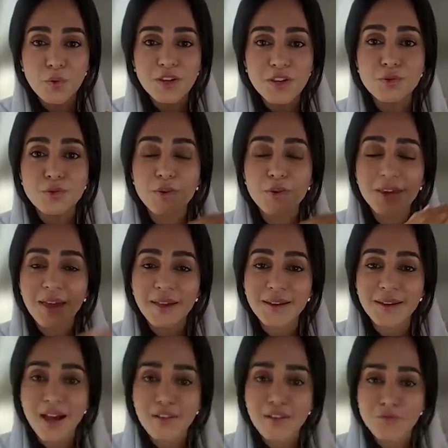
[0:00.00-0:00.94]
through which
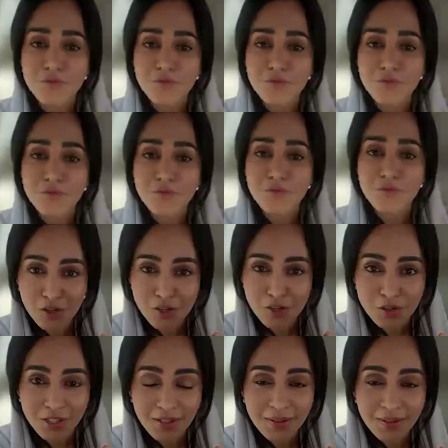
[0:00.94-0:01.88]
we can have more
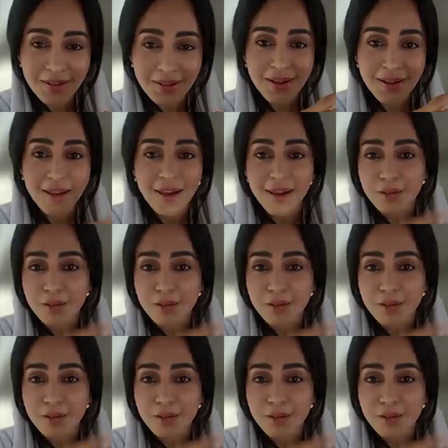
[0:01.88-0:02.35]
estrogen.